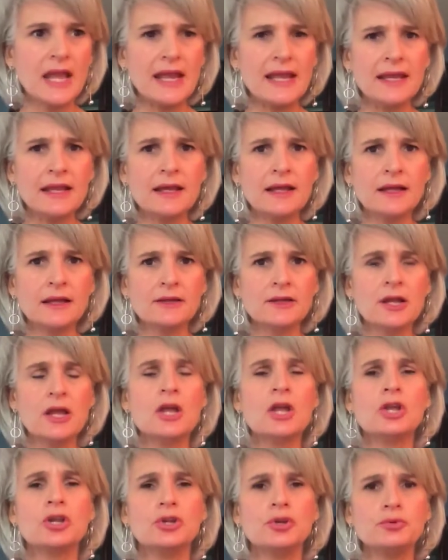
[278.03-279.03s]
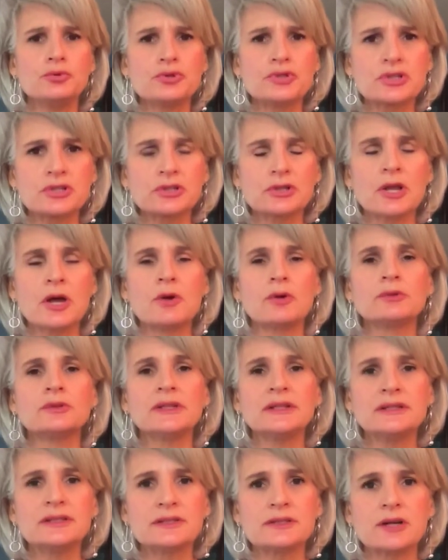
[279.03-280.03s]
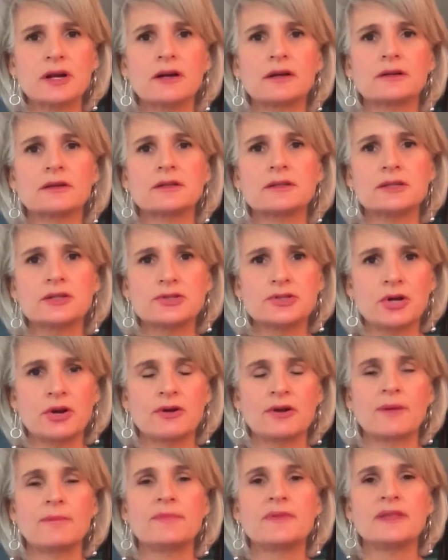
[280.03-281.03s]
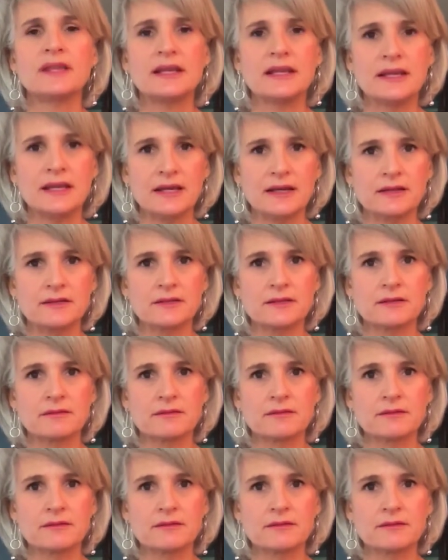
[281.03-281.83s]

and you slowly start to turn up the heat,